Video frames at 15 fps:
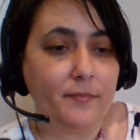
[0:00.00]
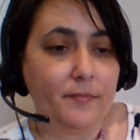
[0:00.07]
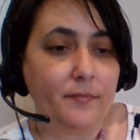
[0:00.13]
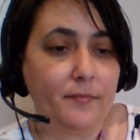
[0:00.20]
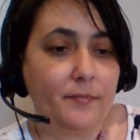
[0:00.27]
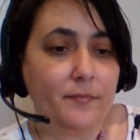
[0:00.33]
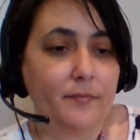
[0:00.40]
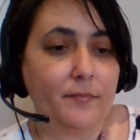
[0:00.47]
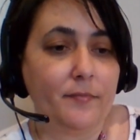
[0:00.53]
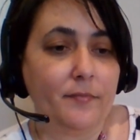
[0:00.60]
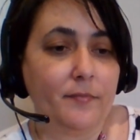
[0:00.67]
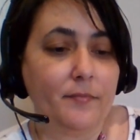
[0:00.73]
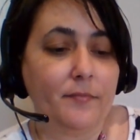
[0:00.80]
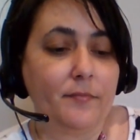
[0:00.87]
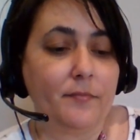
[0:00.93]

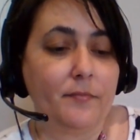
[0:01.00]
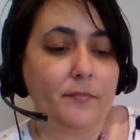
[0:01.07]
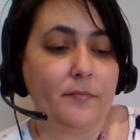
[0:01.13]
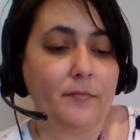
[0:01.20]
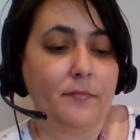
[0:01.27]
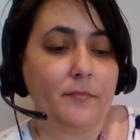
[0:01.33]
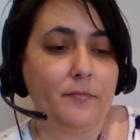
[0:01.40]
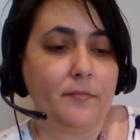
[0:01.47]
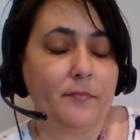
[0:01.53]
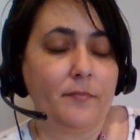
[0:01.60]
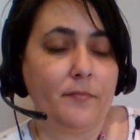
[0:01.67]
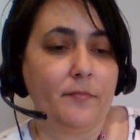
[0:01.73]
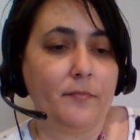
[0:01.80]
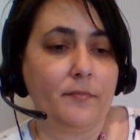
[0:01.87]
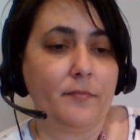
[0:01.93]

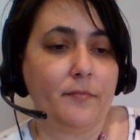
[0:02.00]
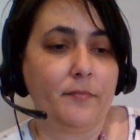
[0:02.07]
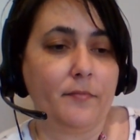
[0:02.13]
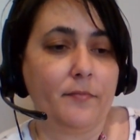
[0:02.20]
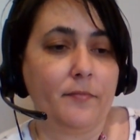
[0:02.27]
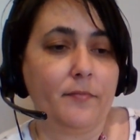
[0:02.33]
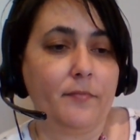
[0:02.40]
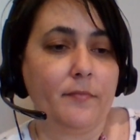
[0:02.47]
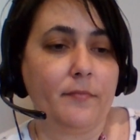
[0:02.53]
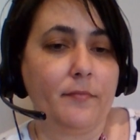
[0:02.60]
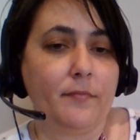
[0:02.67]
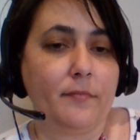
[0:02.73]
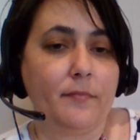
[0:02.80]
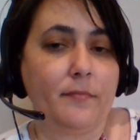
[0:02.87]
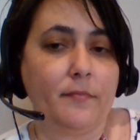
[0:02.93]

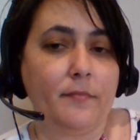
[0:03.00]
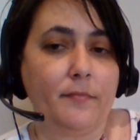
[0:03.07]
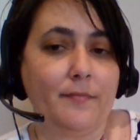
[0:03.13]
(no one is talking)